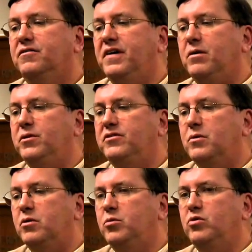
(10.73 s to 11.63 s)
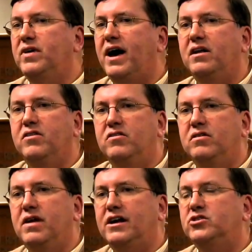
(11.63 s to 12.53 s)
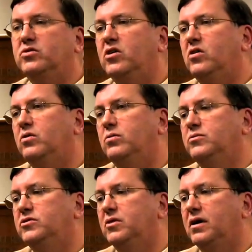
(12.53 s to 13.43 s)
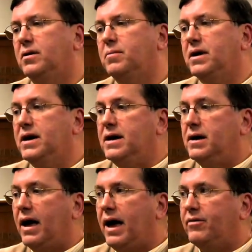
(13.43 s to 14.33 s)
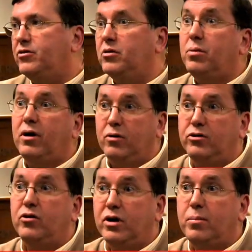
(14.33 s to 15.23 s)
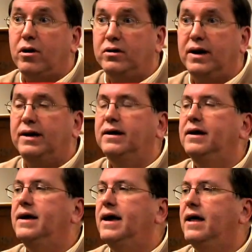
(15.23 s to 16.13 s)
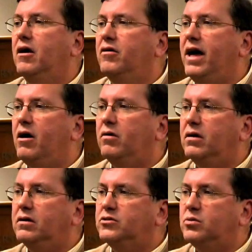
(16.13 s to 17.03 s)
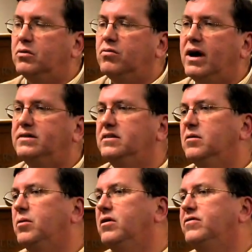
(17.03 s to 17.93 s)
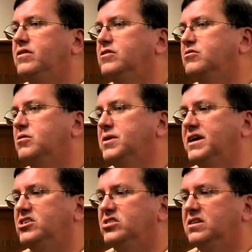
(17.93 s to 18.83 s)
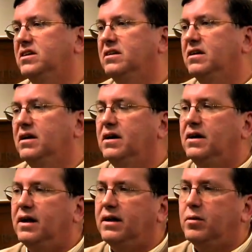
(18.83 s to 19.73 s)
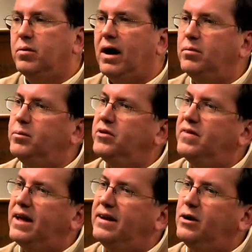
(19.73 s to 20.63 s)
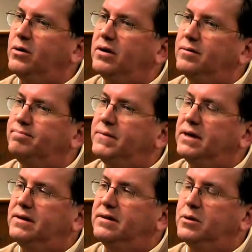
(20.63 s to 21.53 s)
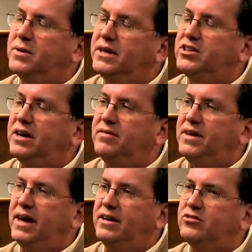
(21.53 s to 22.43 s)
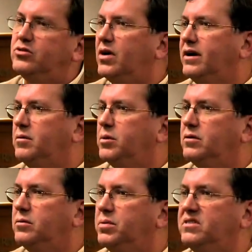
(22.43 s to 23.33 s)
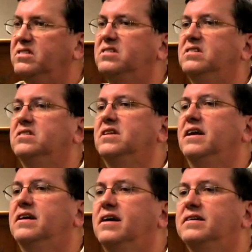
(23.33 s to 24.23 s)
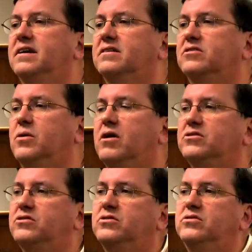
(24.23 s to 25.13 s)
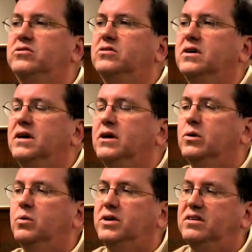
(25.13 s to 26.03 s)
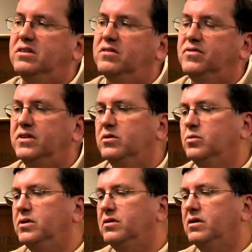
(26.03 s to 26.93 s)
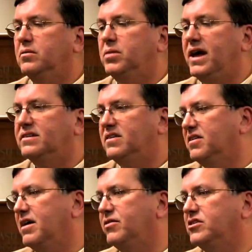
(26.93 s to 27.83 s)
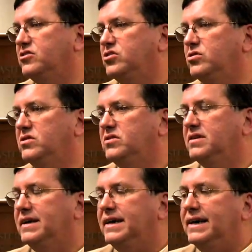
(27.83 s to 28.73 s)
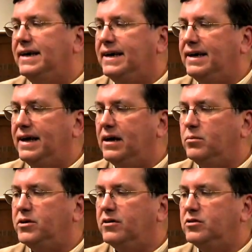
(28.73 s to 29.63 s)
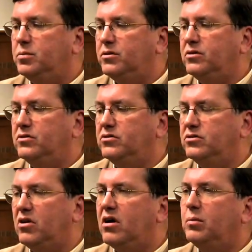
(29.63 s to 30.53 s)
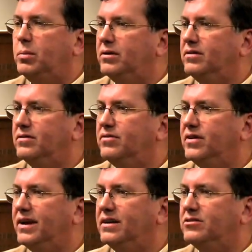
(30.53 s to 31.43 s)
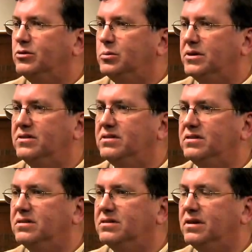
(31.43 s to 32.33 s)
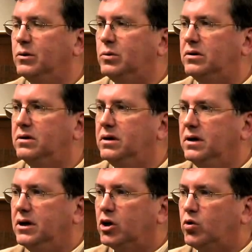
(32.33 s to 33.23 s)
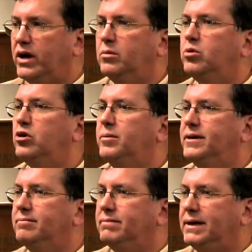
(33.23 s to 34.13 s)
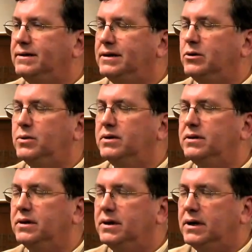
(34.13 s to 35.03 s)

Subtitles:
families that were moved out of their natural homes during apartheid, and are now sort of rising above the discrimination and the problems of that era, dealing with HIV/AIDS and trying to build businesses in that context. So our students went into the field with black South African students and helped entrepreneurs start, build, and finance new businesses that will create employment and deal with,